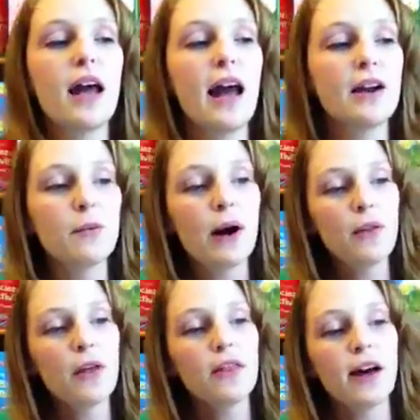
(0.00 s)
And
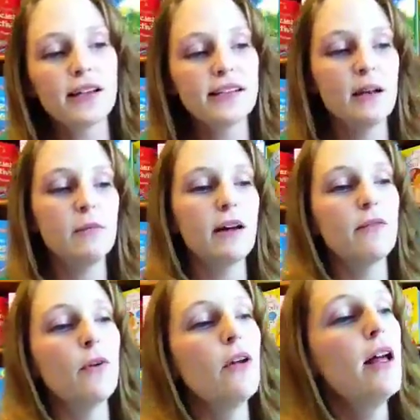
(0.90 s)
around that same
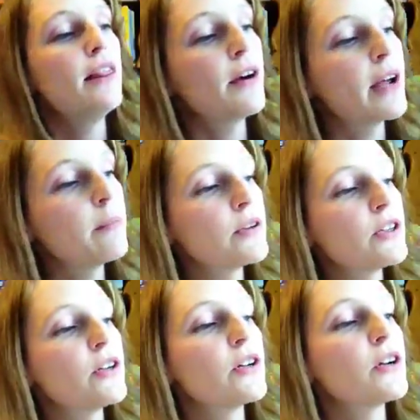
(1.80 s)
level, they're able
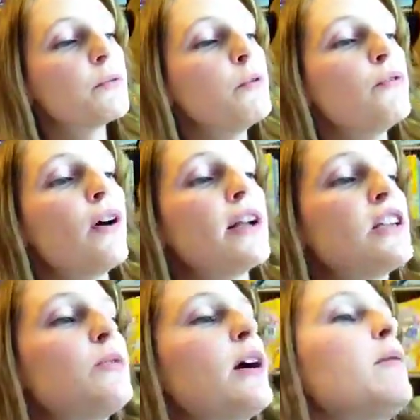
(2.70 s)
to move on
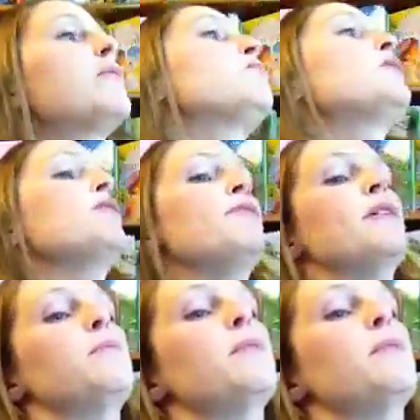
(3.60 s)
to a couple of more fun